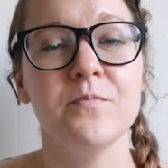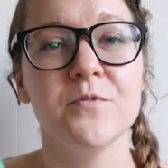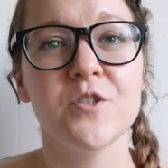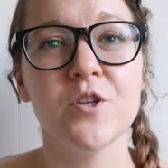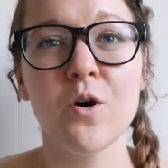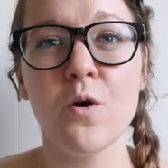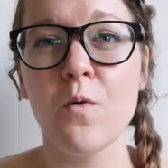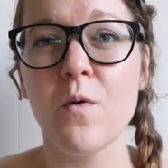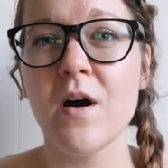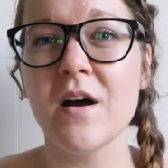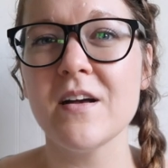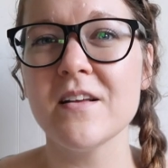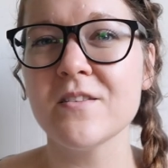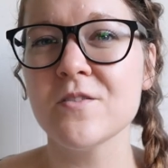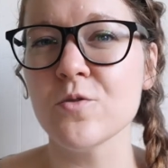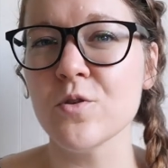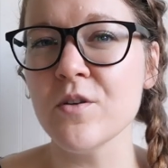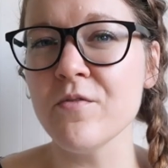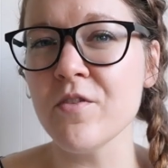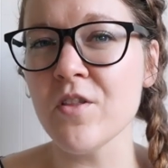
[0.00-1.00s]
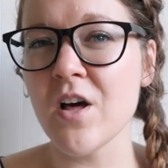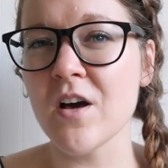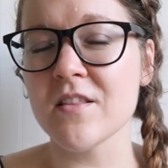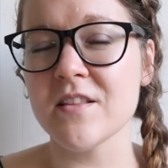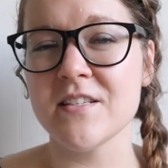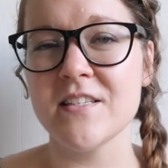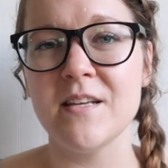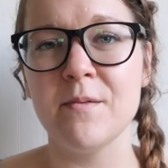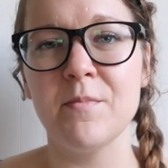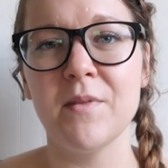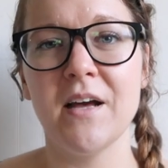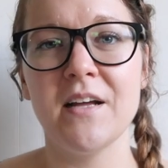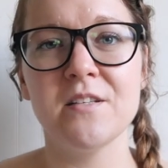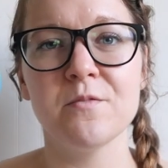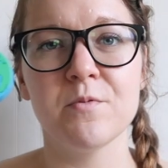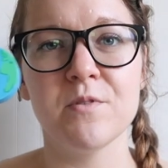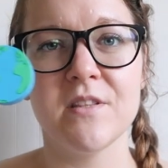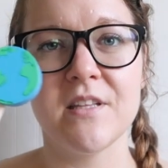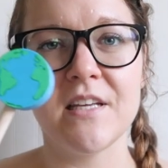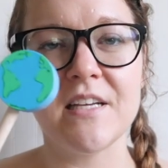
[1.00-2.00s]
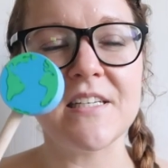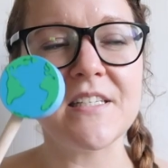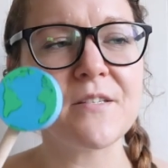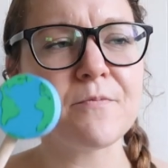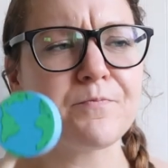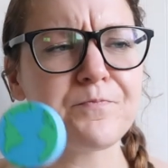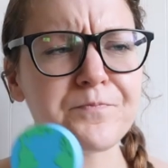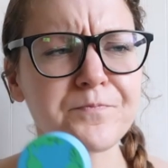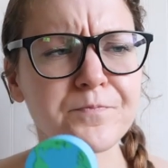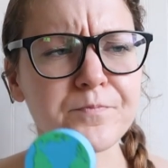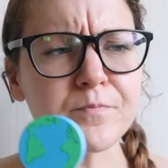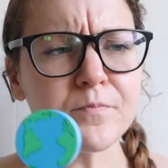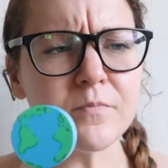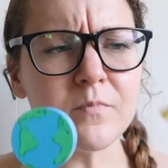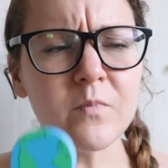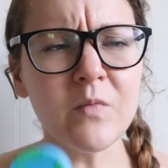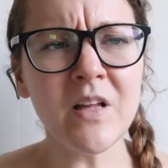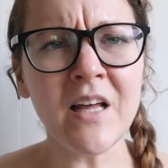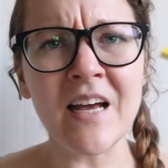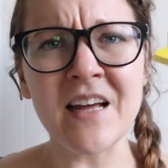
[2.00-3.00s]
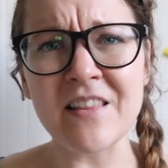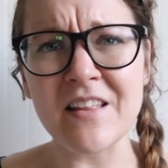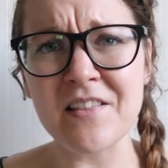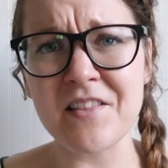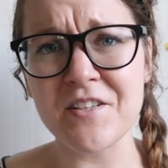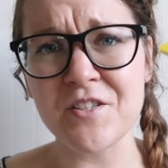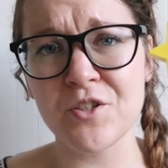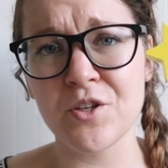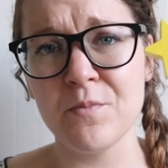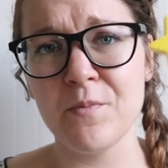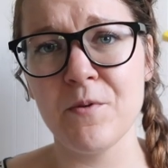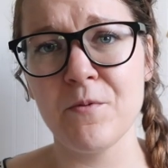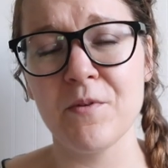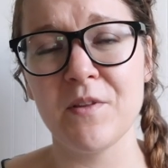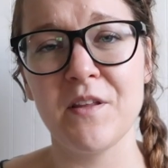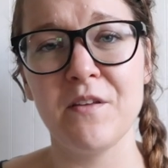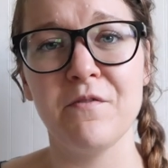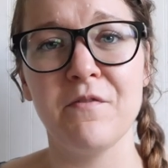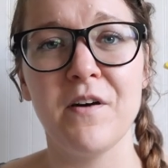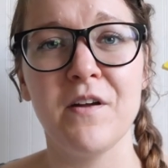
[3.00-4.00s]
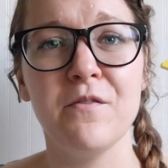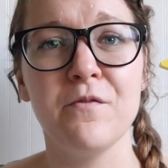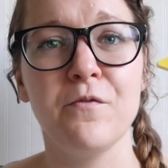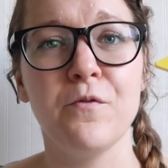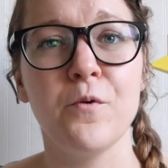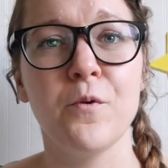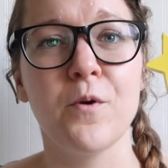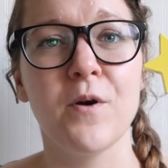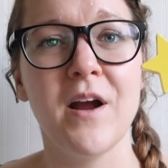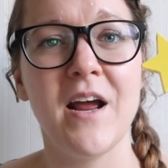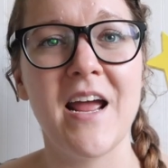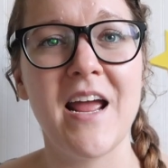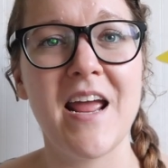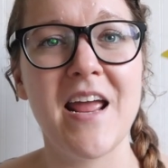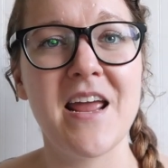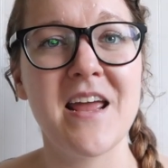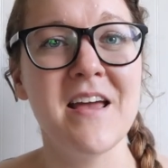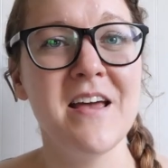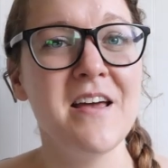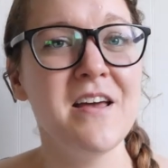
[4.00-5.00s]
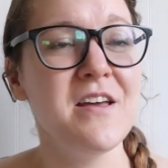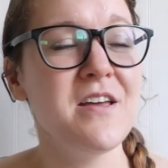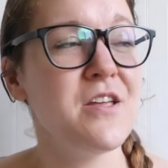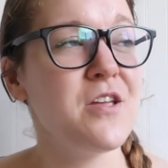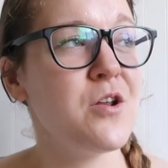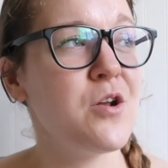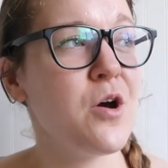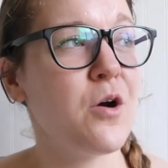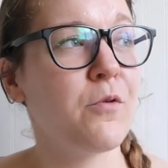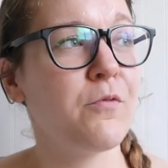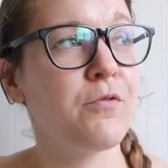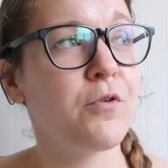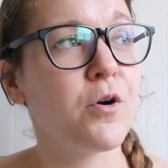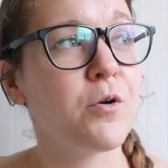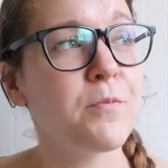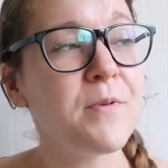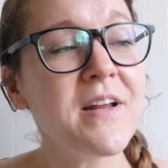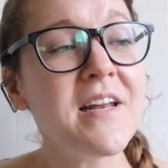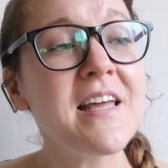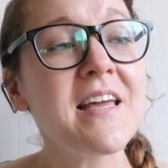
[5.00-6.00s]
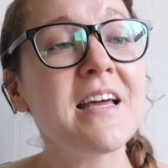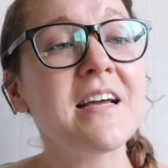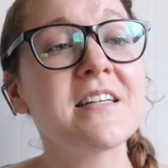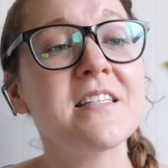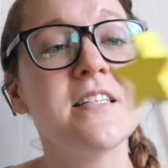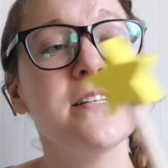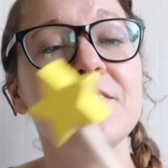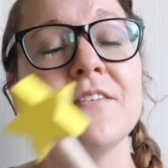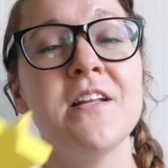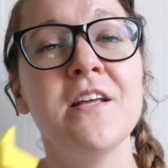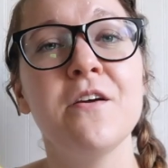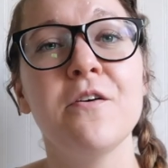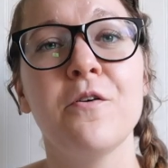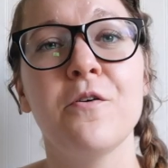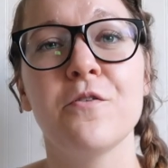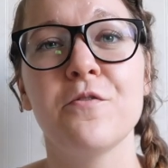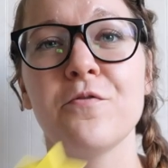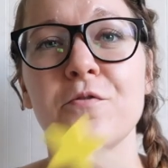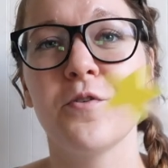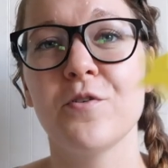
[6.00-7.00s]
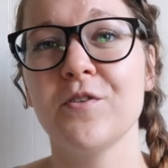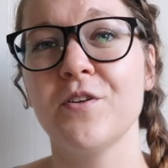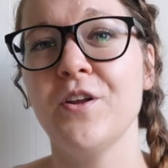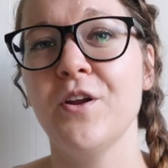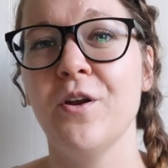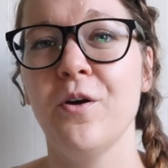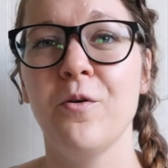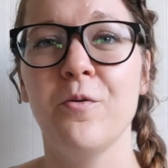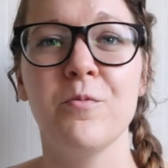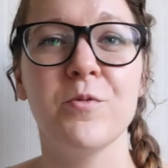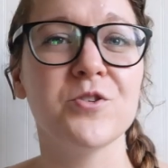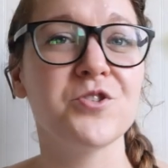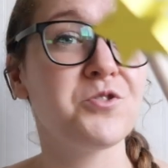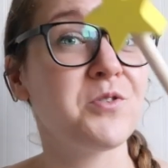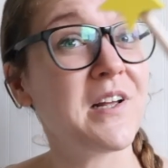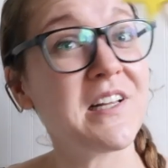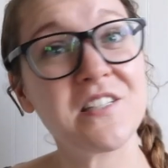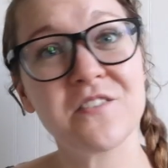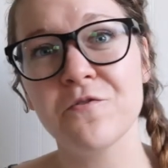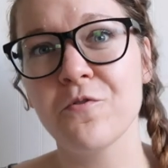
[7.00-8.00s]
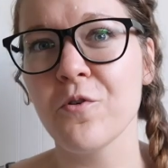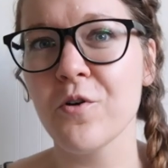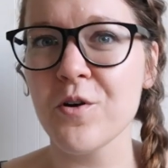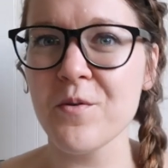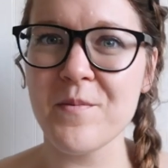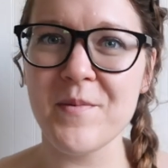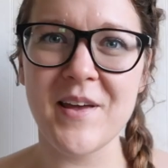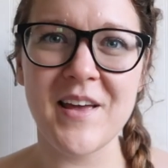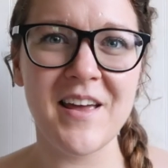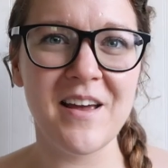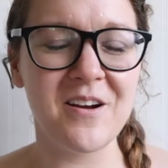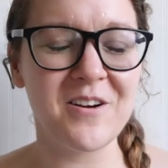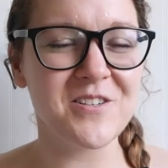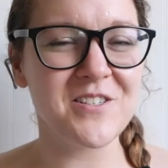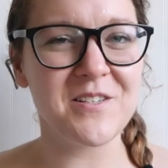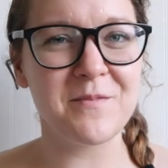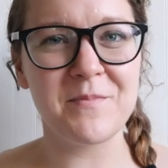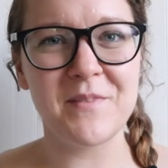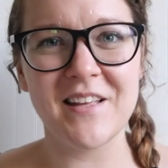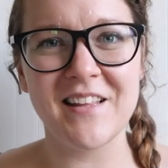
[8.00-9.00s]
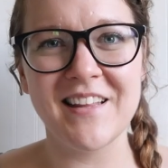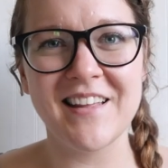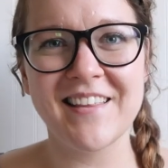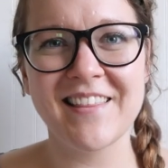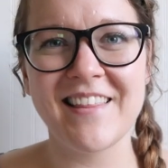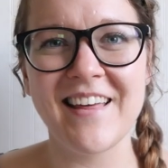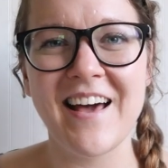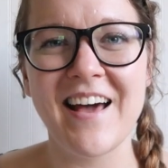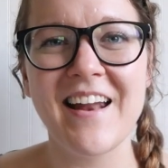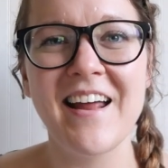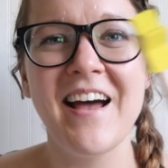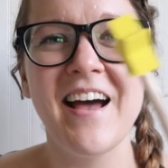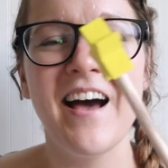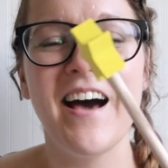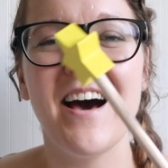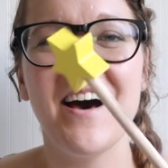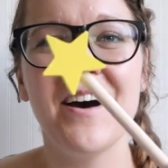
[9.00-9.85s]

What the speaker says: So sort of along the same lines with these, I thought this could be really fun for a, you know, for a reading activity or for, you know, we're transforming or something like that,